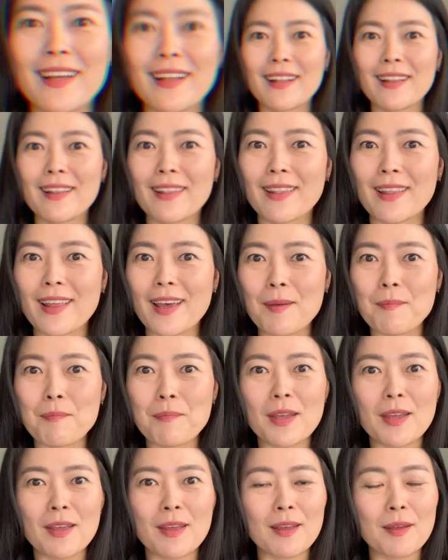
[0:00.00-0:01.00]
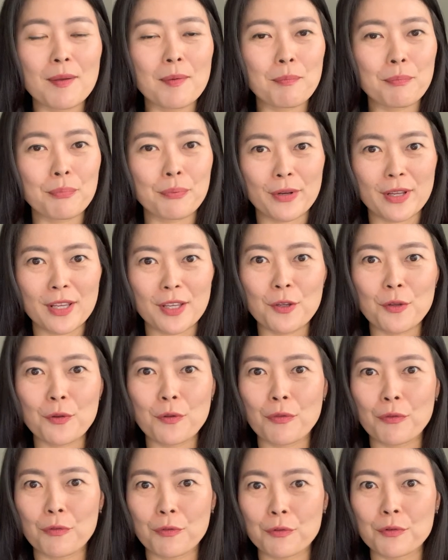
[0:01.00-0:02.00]
Let me bring
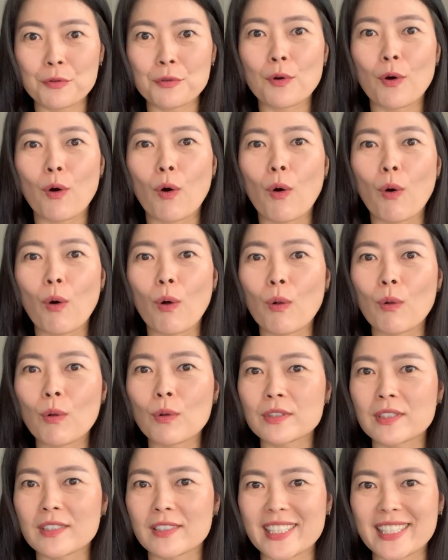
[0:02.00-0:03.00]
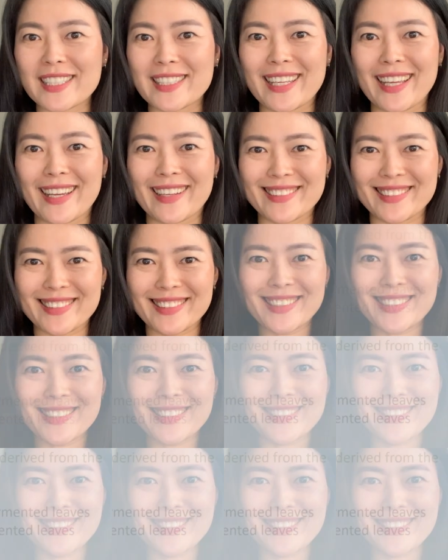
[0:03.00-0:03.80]
you through all the details.